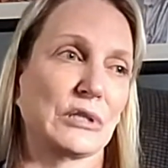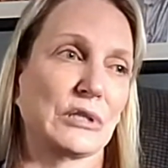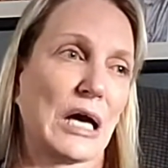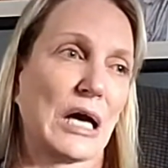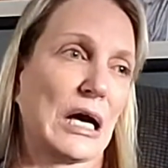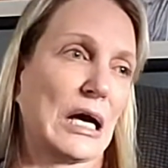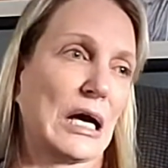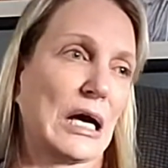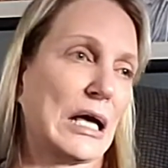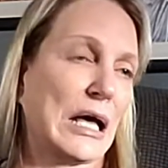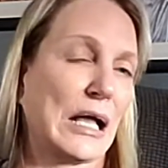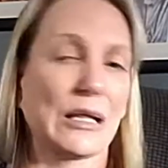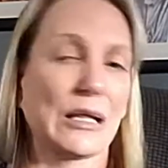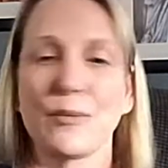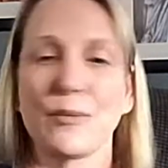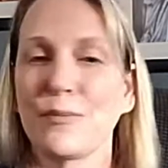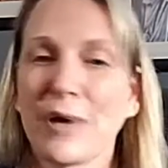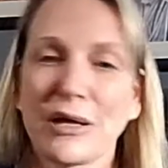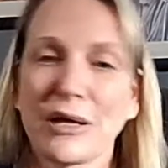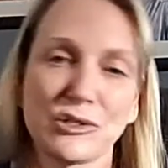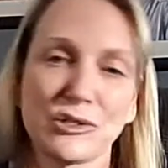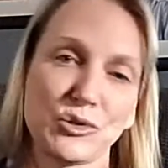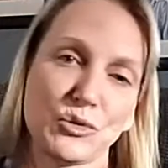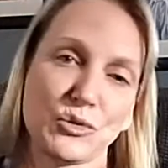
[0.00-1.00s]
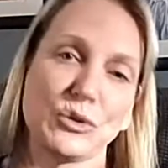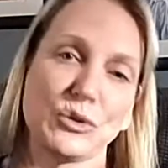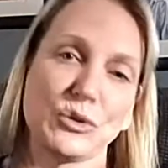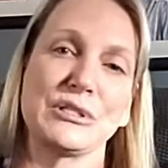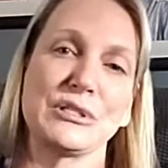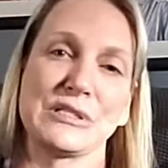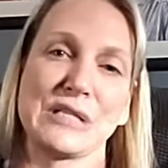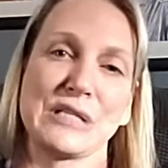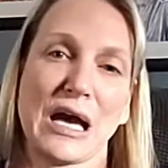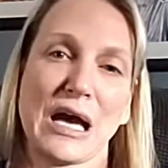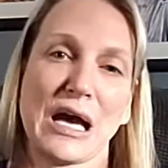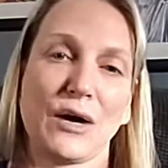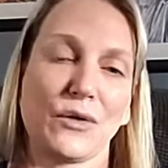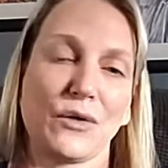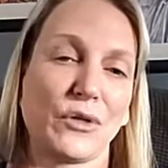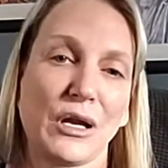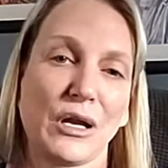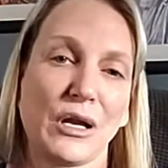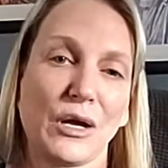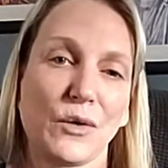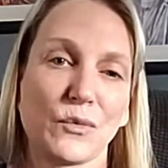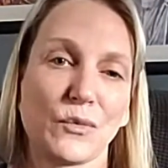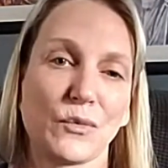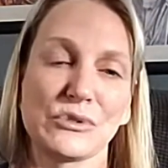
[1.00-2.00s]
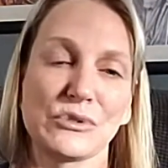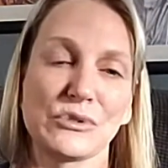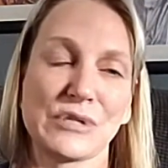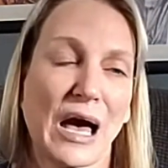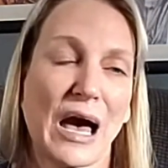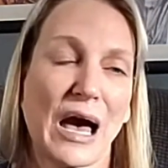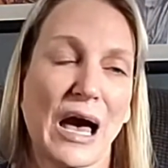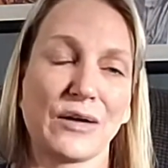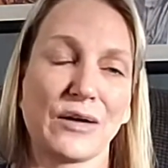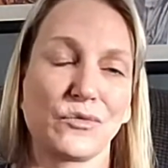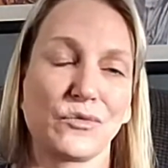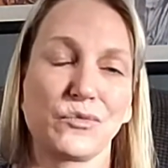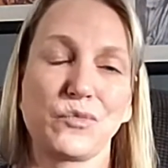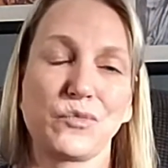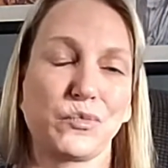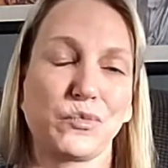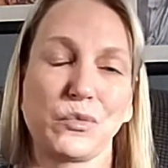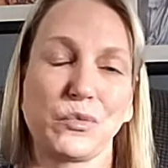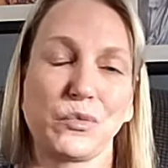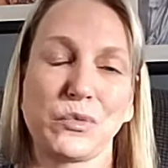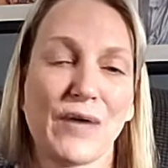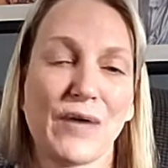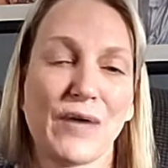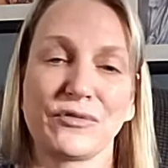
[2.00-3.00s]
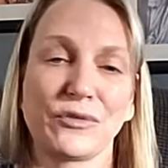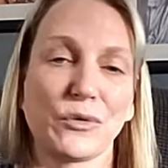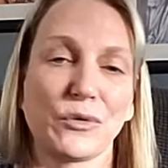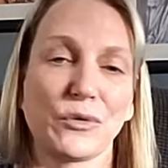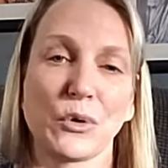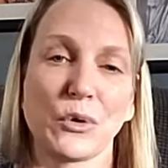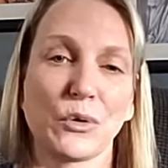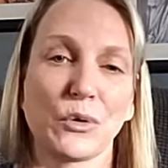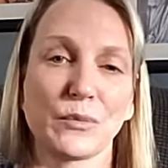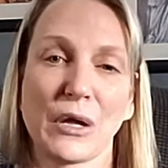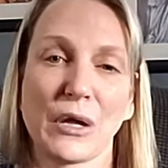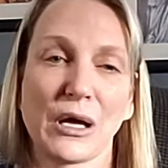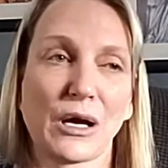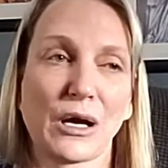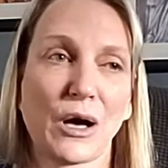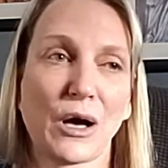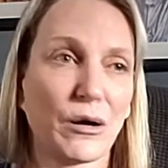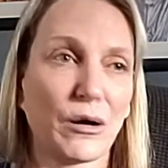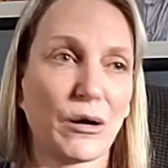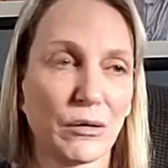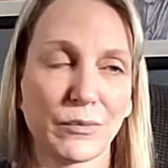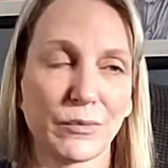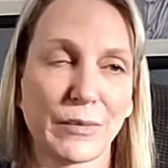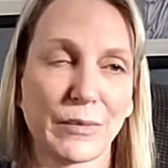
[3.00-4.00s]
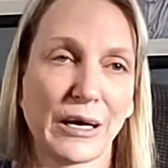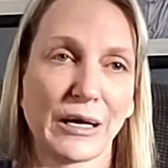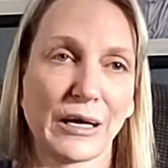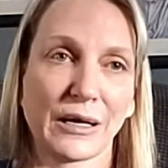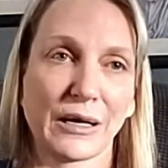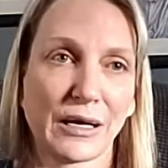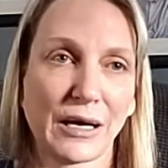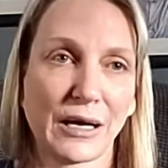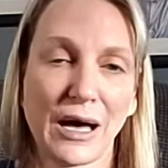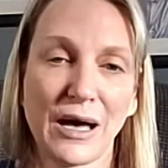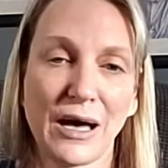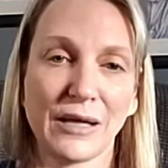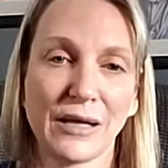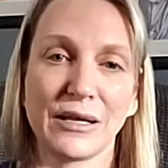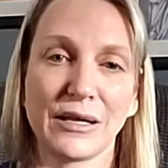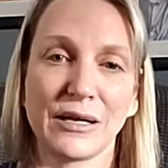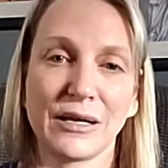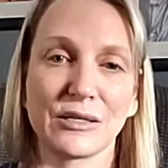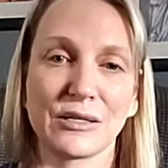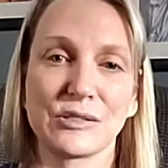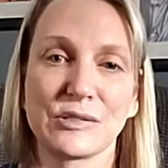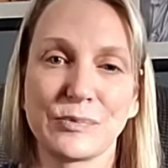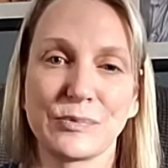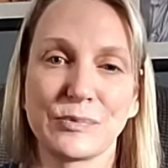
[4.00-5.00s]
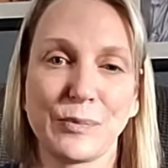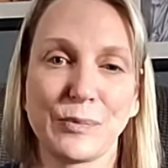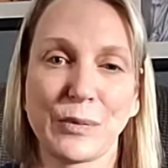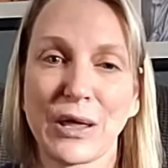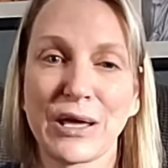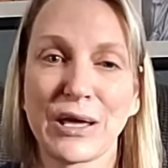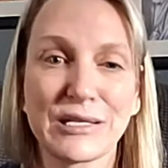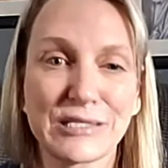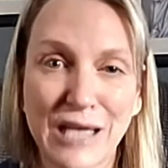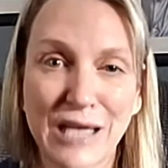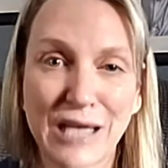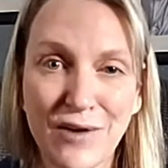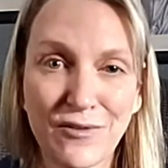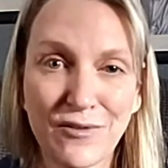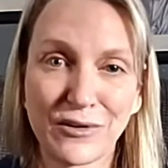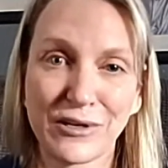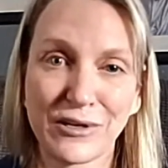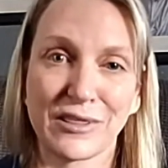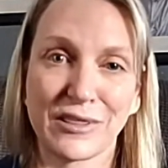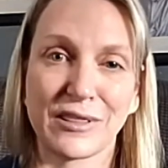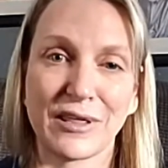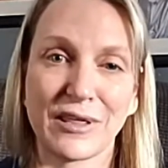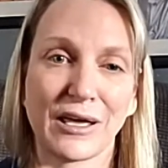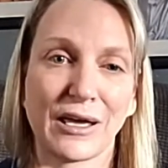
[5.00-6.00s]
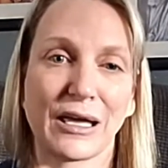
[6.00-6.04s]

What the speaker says: elementary style that I left the room like, oh my God, that explains everything. And